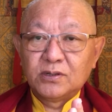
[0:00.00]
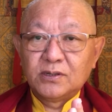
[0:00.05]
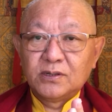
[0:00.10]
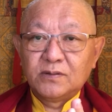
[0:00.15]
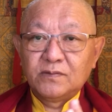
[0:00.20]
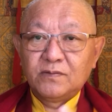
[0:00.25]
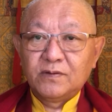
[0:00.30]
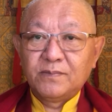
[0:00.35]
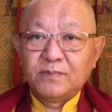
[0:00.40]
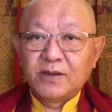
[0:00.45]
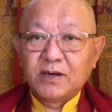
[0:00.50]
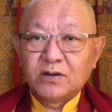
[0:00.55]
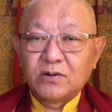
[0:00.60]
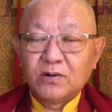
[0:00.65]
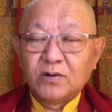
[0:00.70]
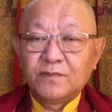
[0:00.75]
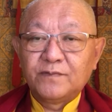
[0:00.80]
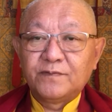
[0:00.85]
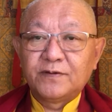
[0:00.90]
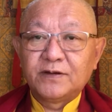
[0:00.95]
we make
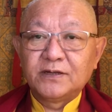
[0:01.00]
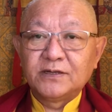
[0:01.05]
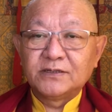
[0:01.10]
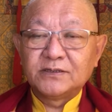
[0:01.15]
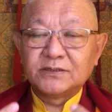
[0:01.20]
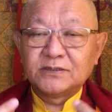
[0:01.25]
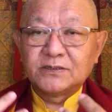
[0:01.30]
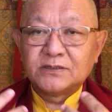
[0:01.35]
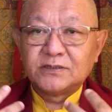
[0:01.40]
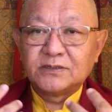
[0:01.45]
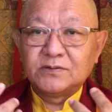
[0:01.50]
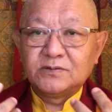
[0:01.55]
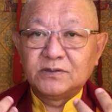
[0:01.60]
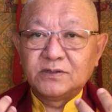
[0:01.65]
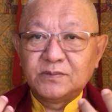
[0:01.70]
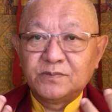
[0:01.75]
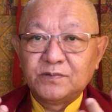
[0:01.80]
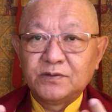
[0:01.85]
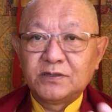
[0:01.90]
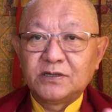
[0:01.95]
offerings to the
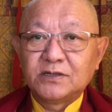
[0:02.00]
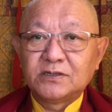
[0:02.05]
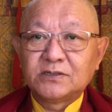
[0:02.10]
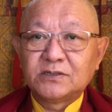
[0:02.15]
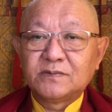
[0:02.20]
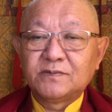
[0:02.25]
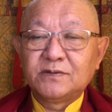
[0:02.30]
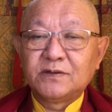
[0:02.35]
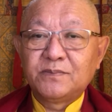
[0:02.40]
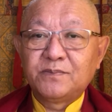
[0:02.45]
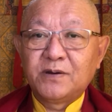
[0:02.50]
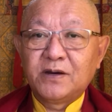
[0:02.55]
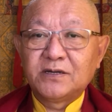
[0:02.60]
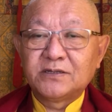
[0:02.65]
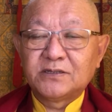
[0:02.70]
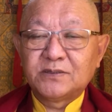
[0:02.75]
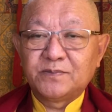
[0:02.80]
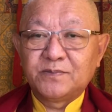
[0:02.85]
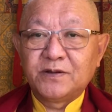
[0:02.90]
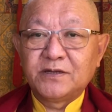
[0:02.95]
Buddhas of the
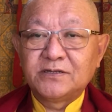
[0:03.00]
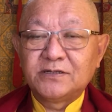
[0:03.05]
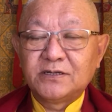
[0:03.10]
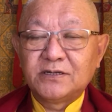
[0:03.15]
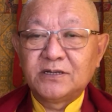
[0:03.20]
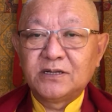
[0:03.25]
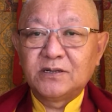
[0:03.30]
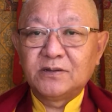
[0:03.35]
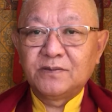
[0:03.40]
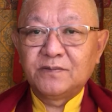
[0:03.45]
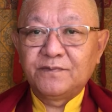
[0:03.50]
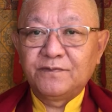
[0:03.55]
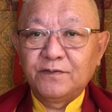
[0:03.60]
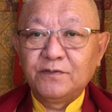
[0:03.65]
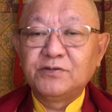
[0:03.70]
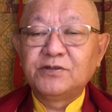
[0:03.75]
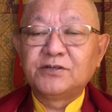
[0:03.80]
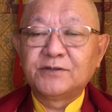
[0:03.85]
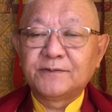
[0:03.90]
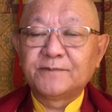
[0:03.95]
past, present, and
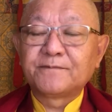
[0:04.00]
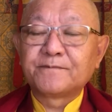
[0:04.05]
future.